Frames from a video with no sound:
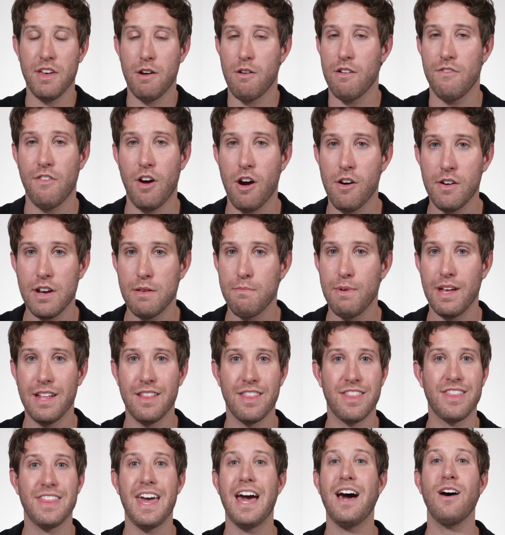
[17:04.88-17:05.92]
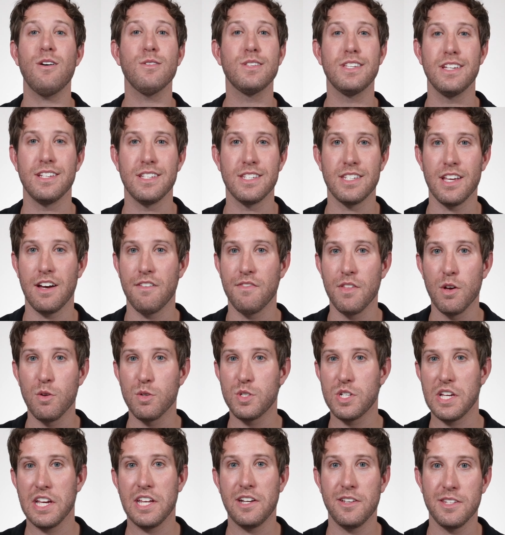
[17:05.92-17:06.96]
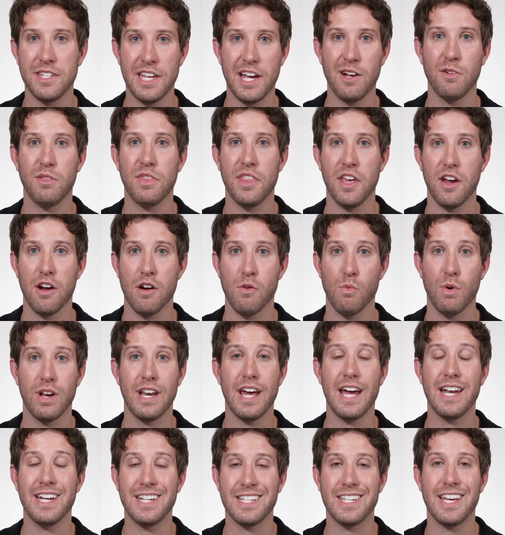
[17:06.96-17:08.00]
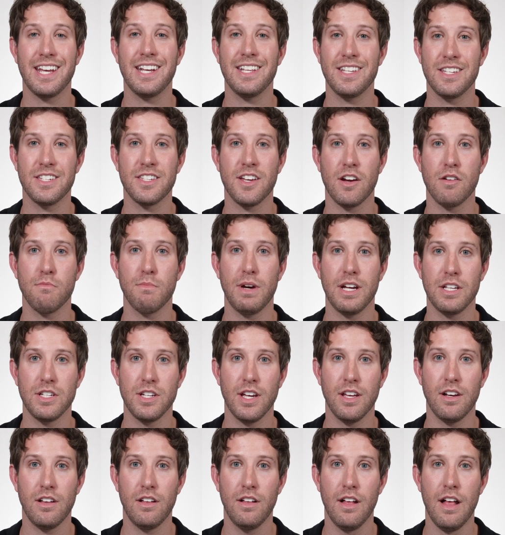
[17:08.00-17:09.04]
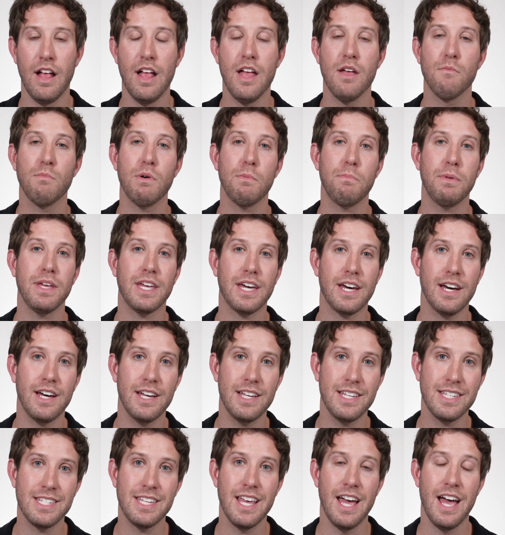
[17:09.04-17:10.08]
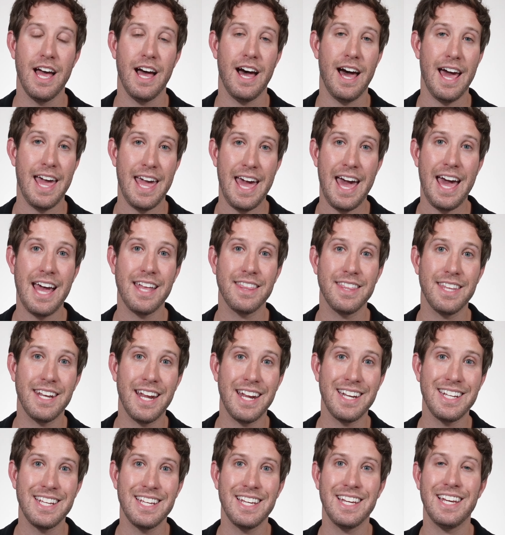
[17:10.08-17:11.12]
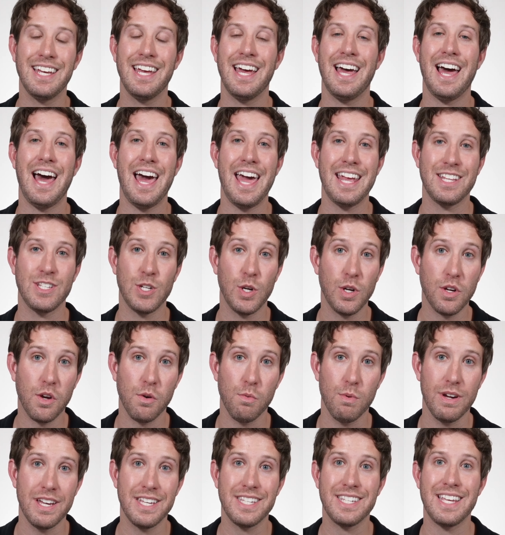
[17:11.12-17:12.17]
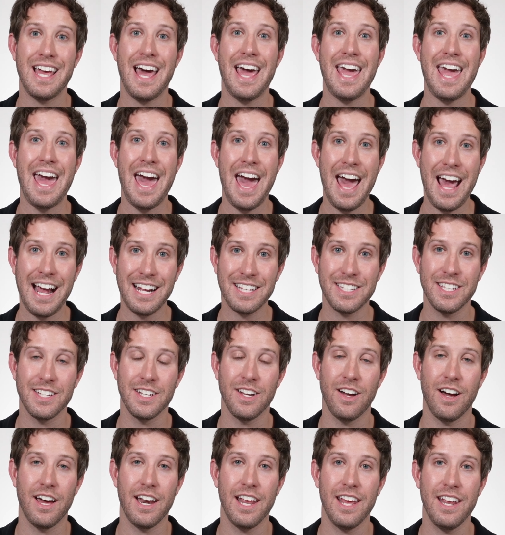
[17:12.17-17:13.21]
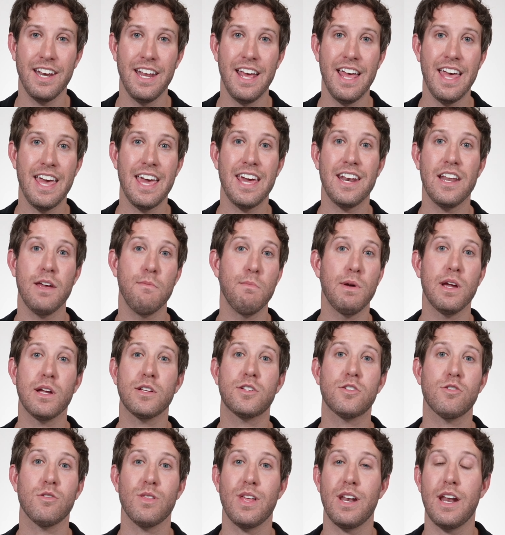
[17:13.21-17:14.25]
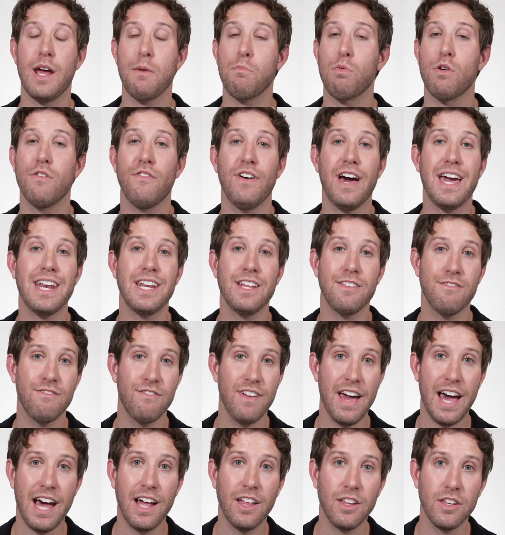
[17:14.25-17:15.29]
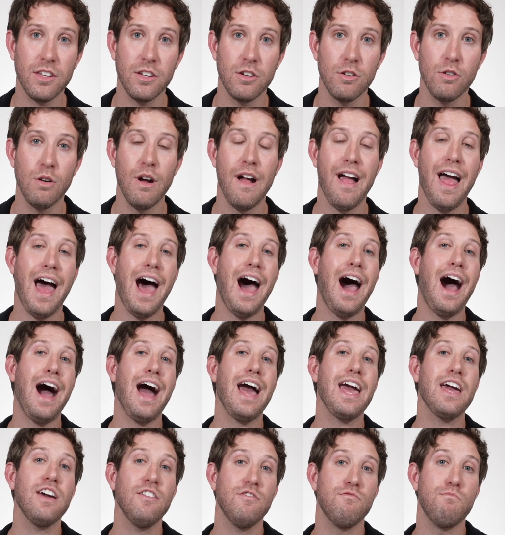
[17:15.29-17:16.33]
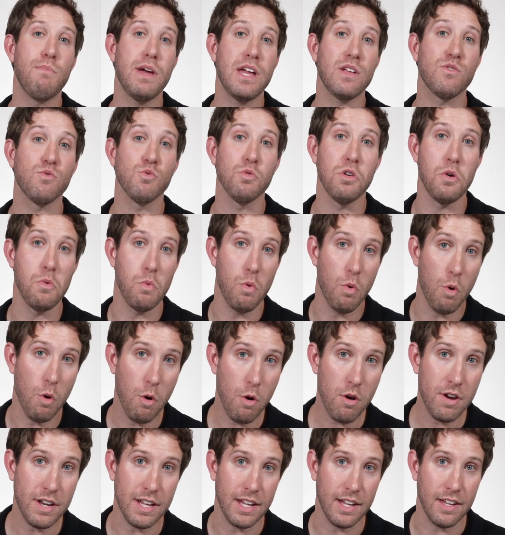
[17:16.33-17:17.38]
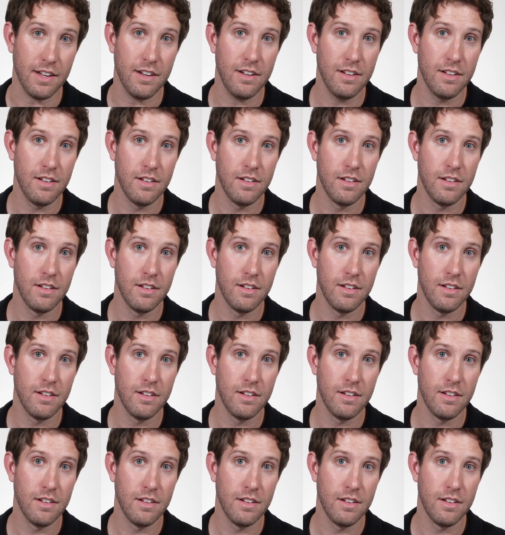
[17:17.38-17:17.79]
have already been thousands of those channels out there when I decided to start my channel, but because I had that idea, I took a risk, I acted on it, and I made sure that I provided value. I have been rewarded